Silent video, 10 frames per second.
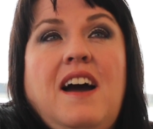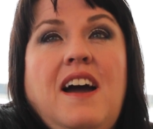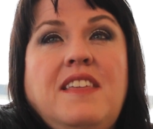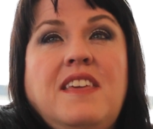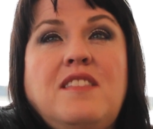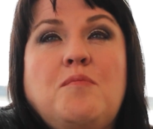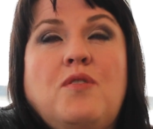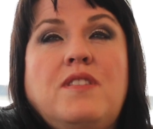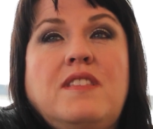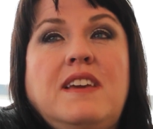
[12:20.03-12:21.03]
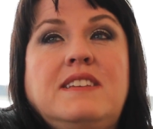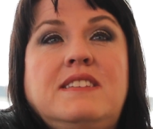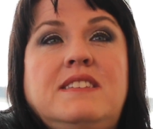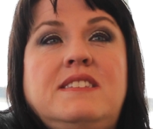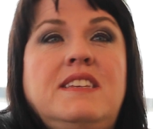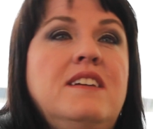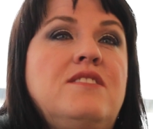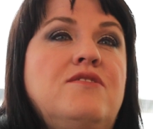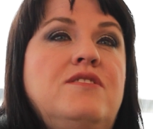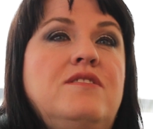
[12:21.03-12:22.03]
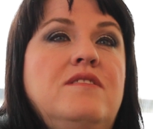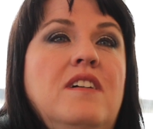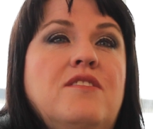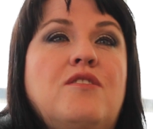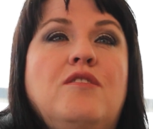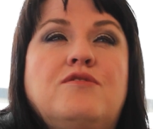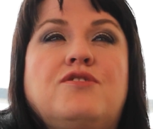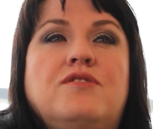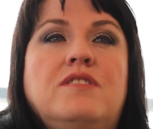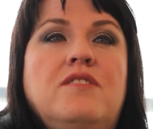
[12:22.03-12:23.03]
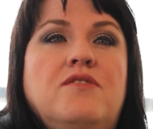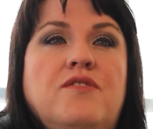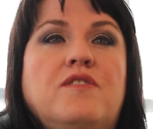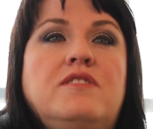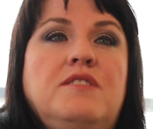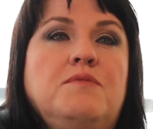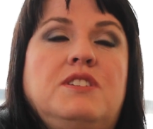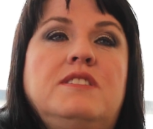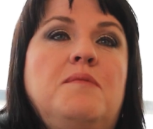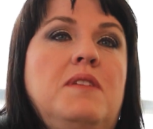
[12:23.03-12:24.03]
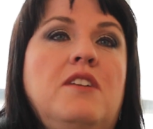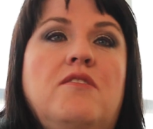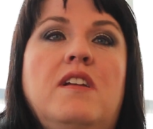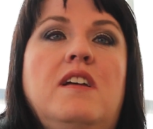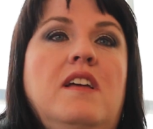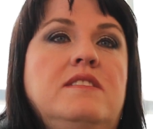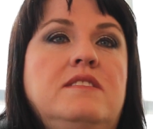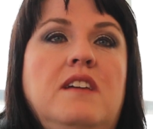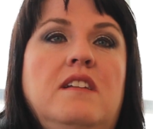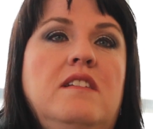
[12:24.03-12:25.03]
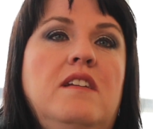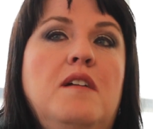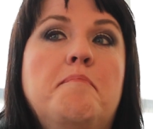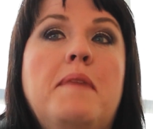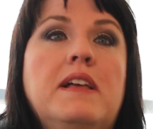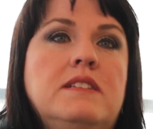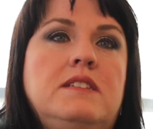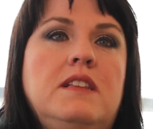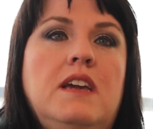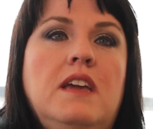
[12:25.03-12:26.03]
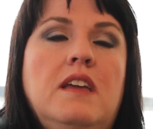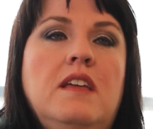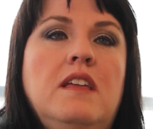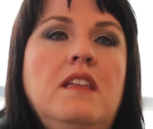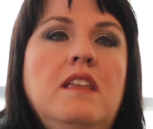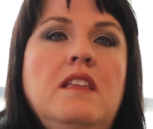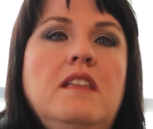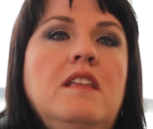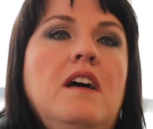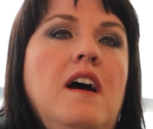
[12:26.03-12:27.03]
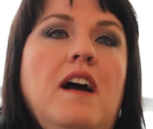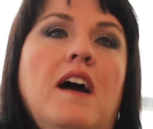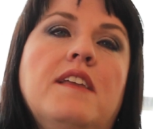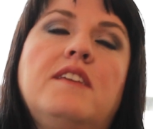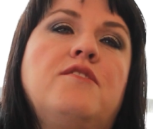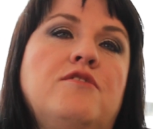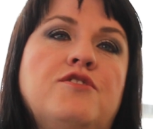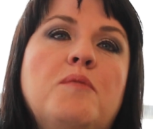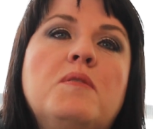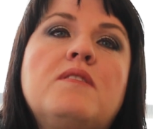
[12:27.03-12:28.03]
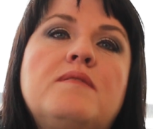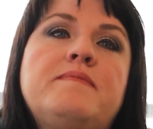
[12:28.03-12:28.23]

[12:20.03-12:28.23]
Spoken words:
the more that they see other cultures and other diversity, which is something the internet has done immensely, I think they're in trouble.